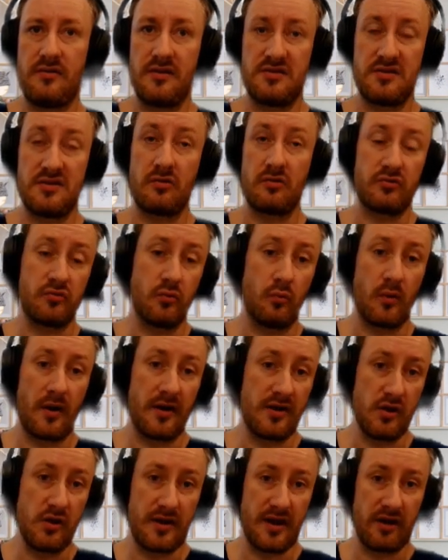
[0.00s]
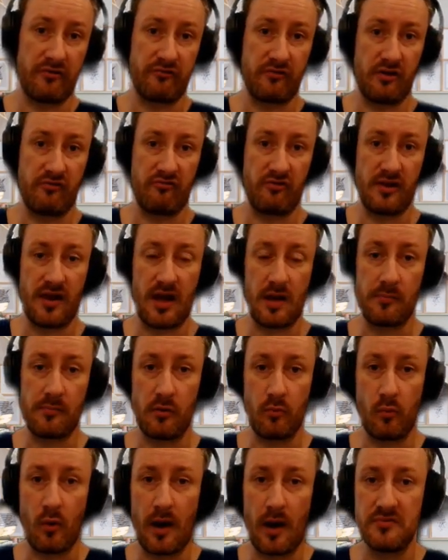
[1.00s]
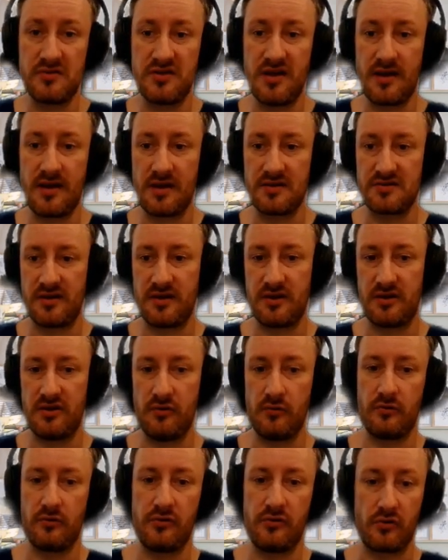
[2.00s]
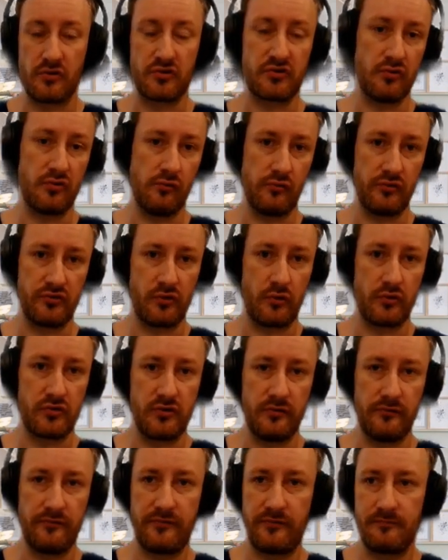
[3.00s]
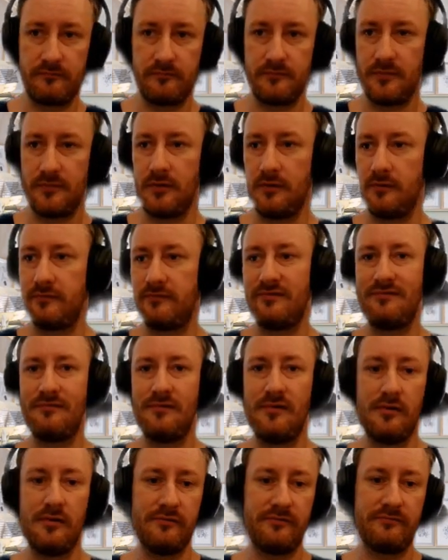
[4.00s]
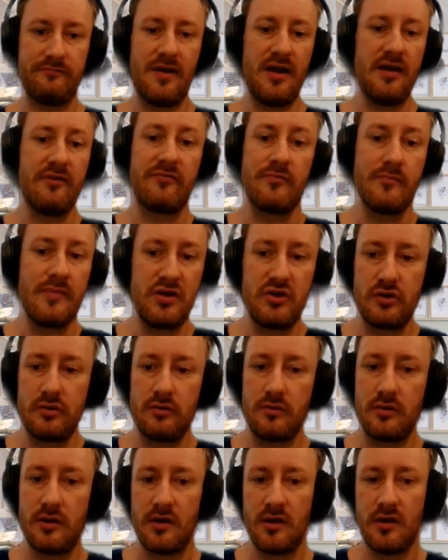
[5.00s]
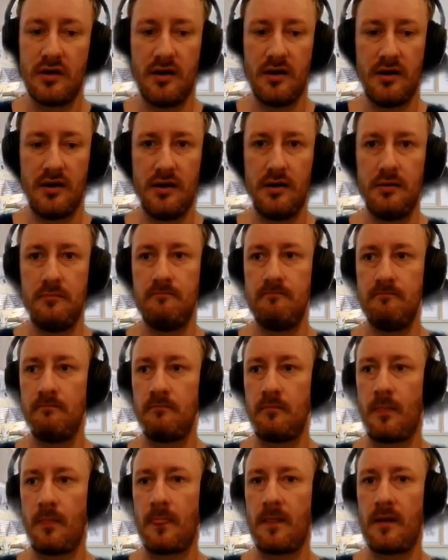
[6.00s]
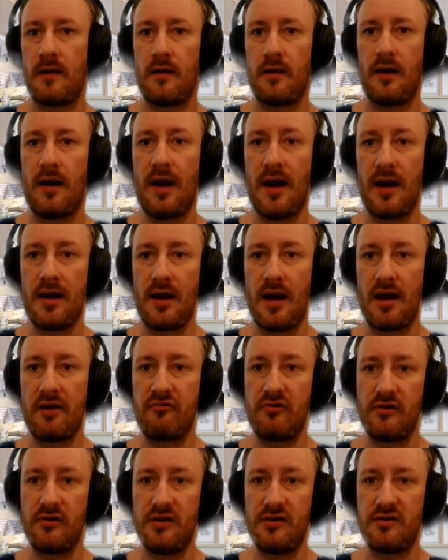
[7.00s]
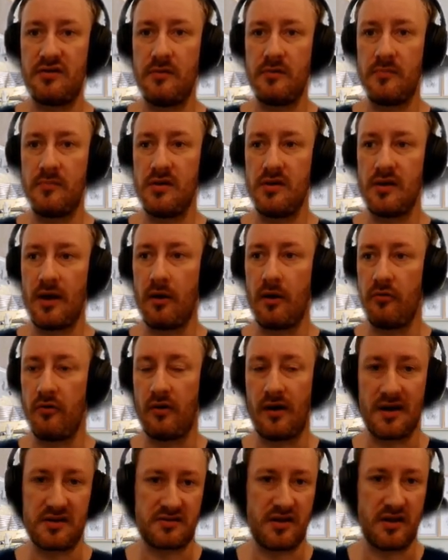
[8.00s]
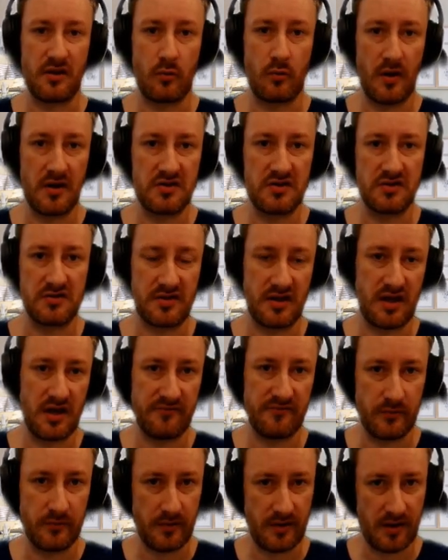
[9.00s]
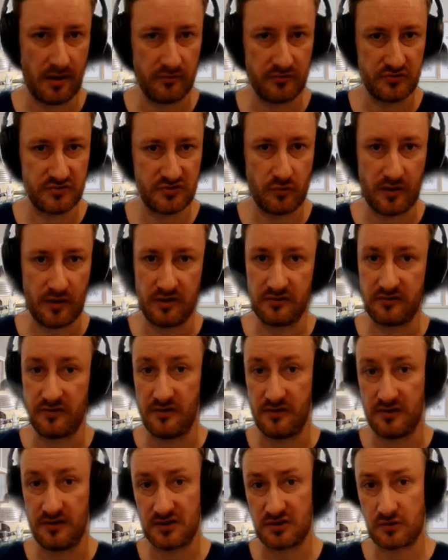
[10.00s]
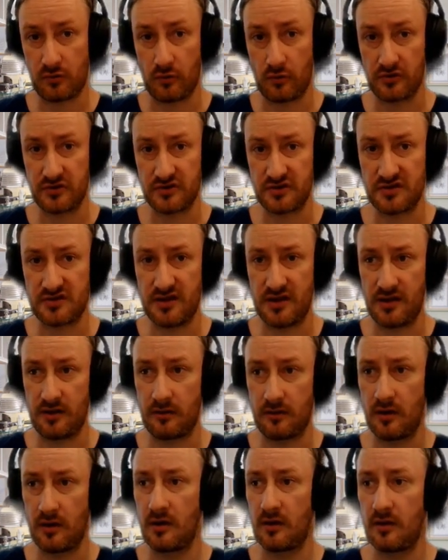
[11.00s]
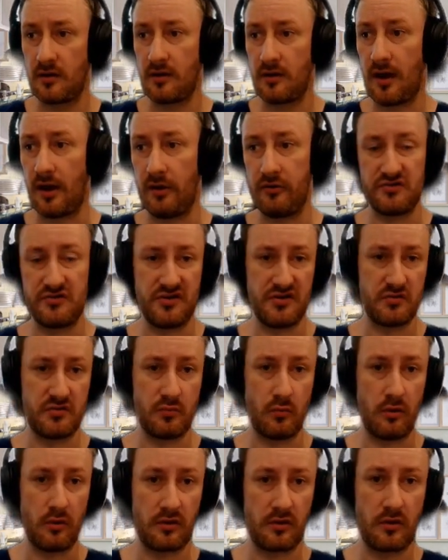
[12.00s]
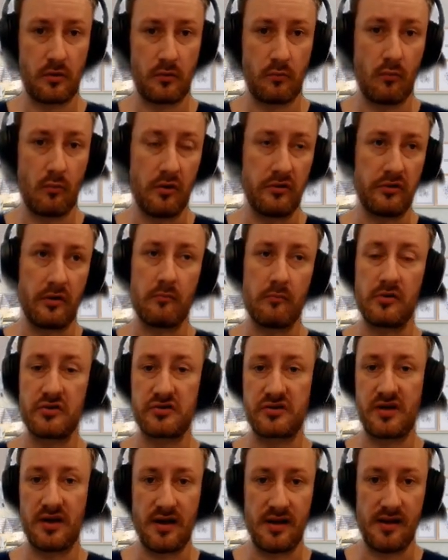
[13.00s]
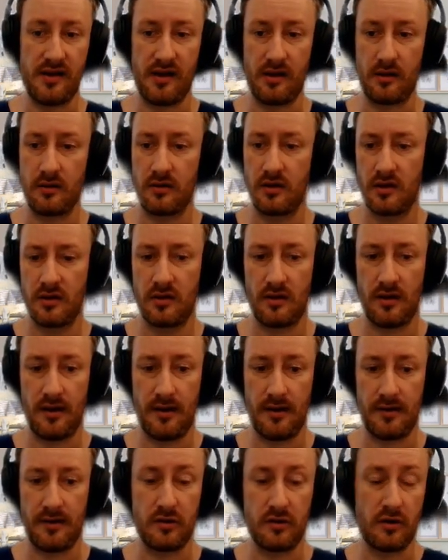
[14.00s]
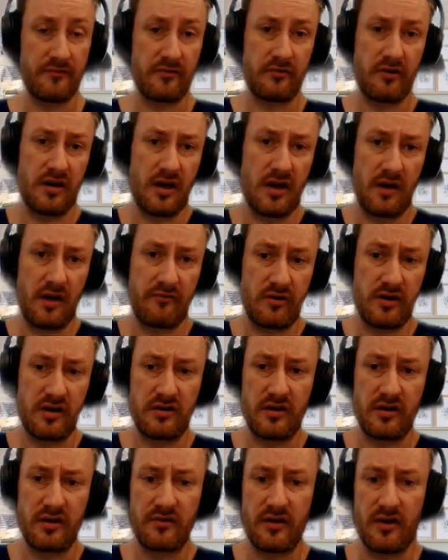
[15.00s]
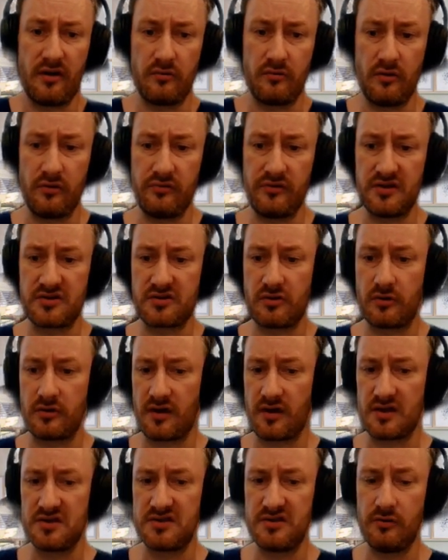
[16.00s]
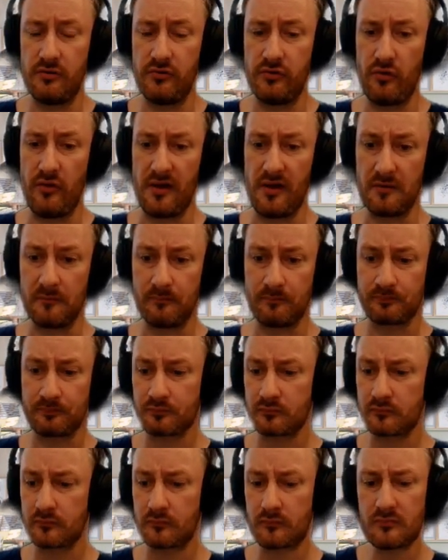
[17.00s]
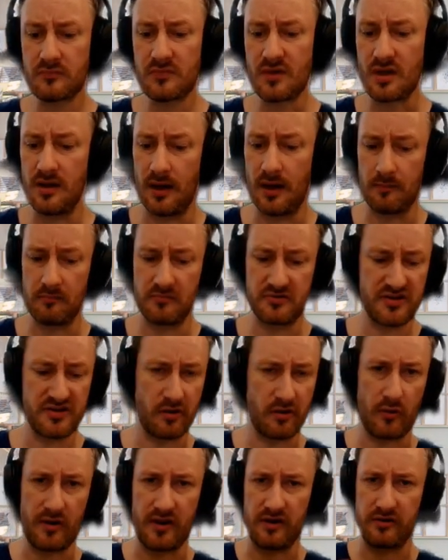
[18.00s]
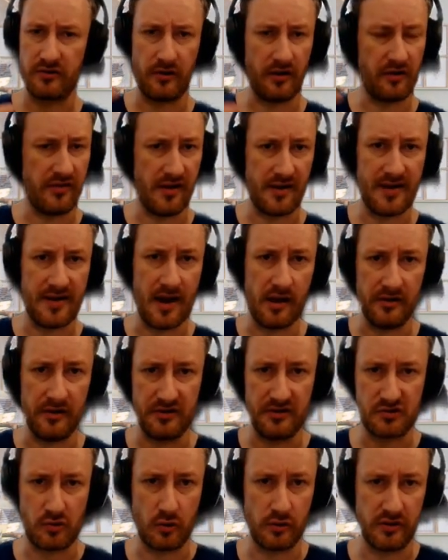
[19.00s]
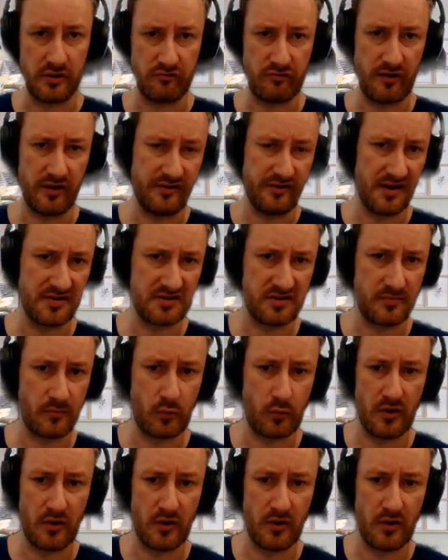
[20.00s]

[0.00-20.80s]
this is also why you can't really rely upon what I'm saying as like your sole source of information. I really need to be out there asking questions like everyone else, going into the Discords and saying, how does this work? What numbers can I get? I've already done that on Discord, and I still do that. Say going into like the Akala Discord and trying to ask